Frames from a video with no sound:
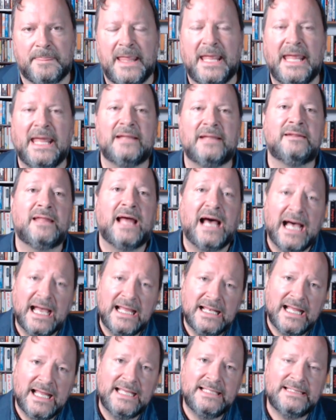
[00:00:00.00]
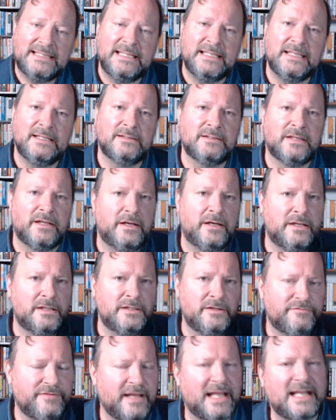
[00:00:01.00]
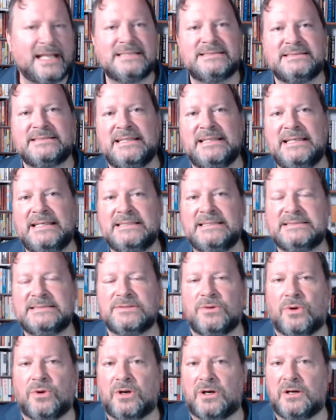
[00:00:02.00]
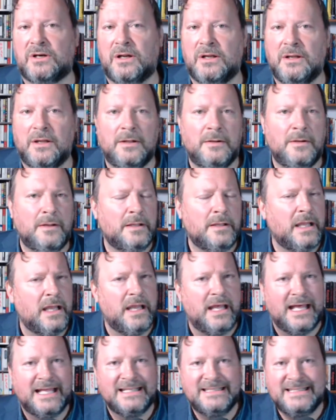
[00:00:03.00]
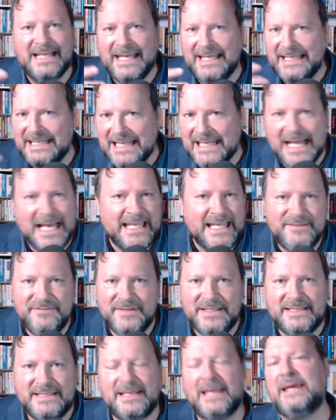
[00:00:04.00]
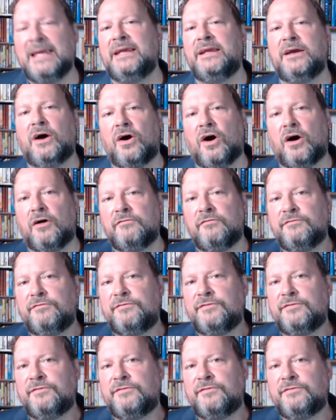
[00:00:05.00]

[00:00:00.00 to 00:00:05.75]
and highlighting the fallacies or the naivete of